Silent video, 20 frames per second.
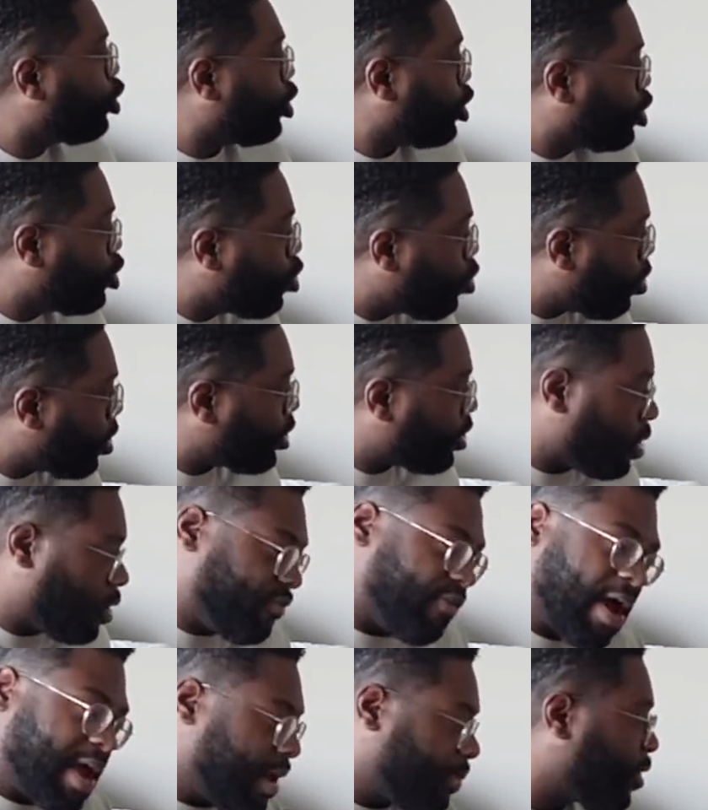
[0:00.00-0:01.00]
You
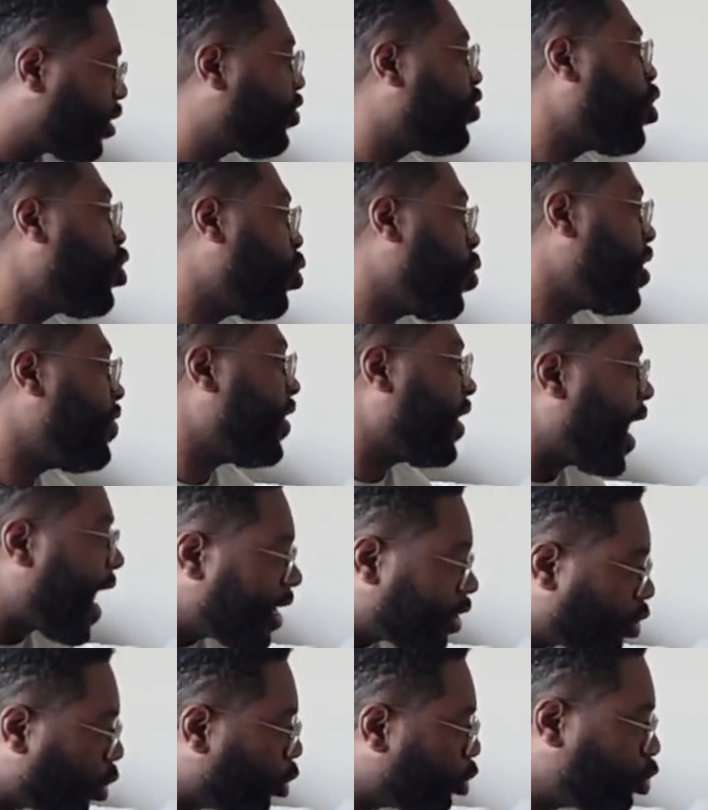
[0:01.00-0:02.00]
fine? I'm gonna throw it away then.
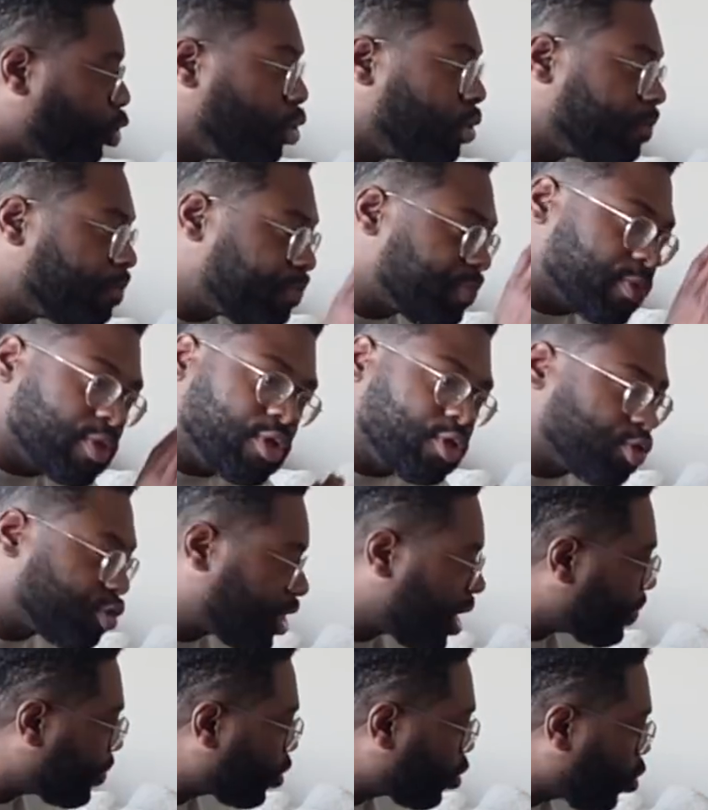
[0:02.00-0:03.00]
I told you you
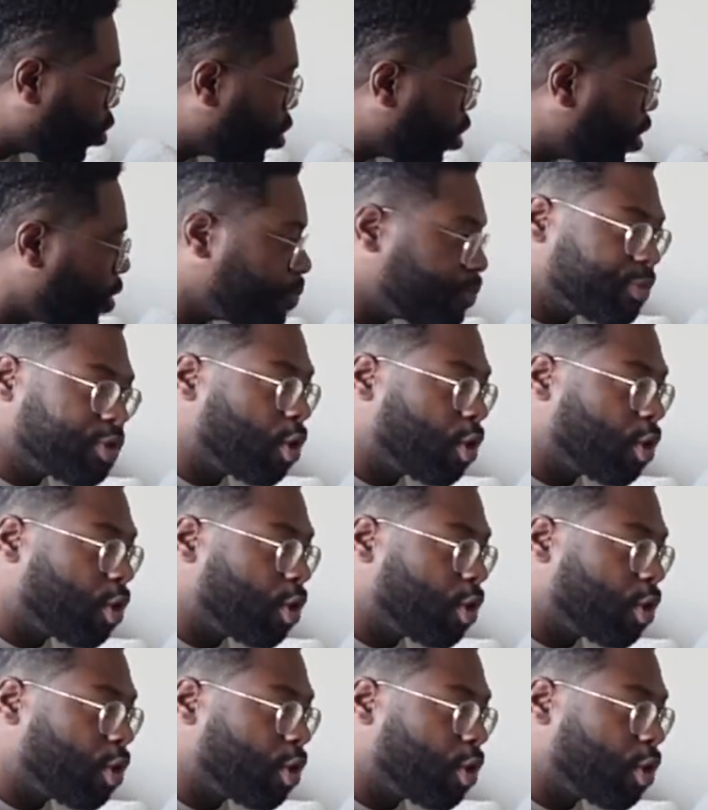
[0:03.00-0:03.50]
skip school.